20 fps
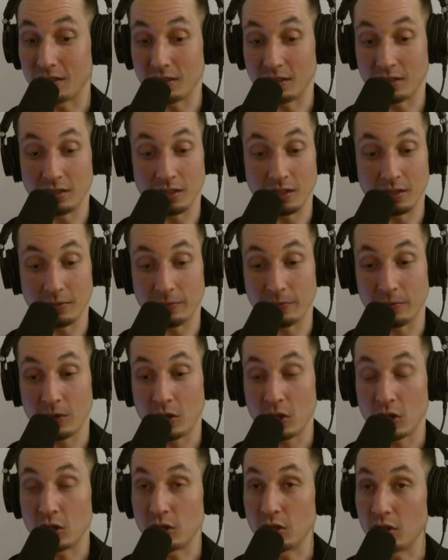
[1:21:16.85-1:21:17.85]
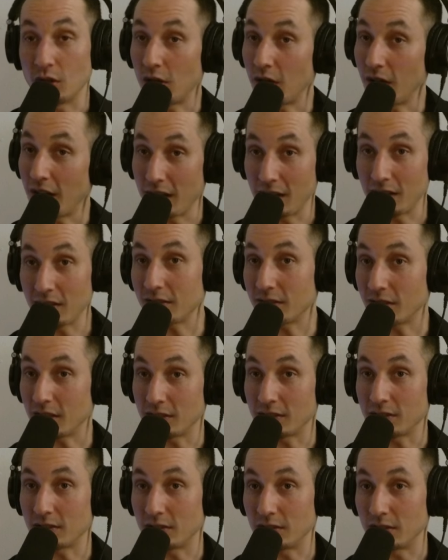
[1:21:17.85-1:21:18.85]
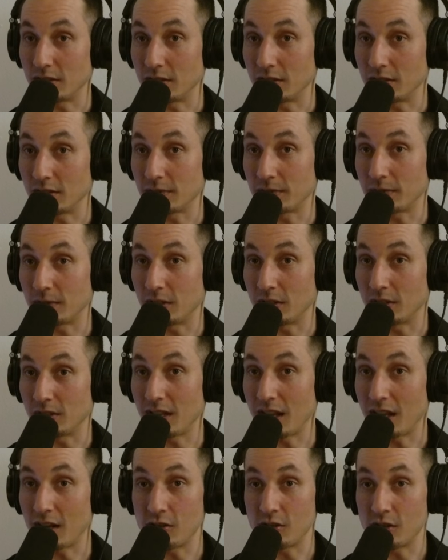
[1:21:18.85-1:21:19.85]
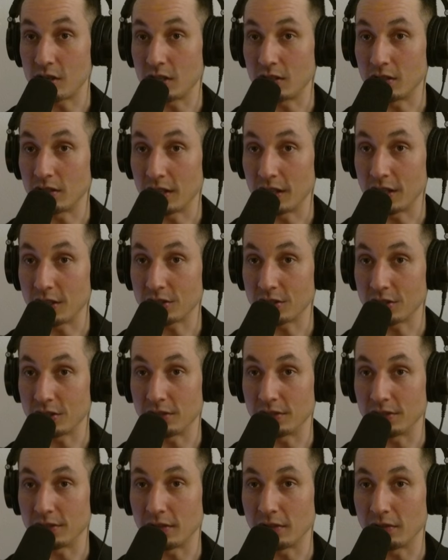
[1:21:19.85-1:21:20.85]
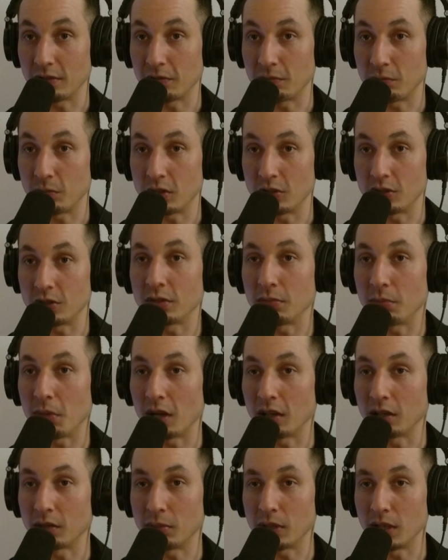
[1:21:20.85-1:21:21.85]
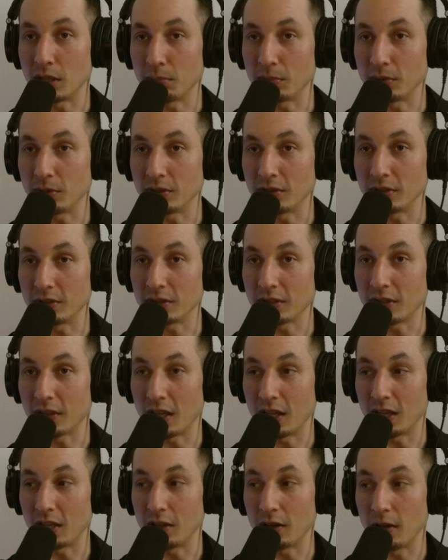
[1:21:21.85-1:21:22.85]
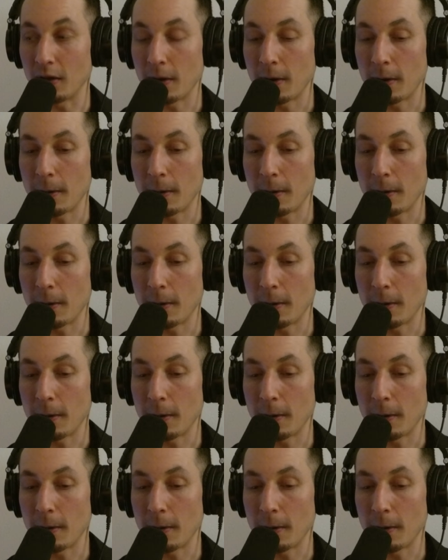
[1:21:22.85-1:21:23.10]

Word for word: That if your ancestors for 10 generations have been shamanic peoples, then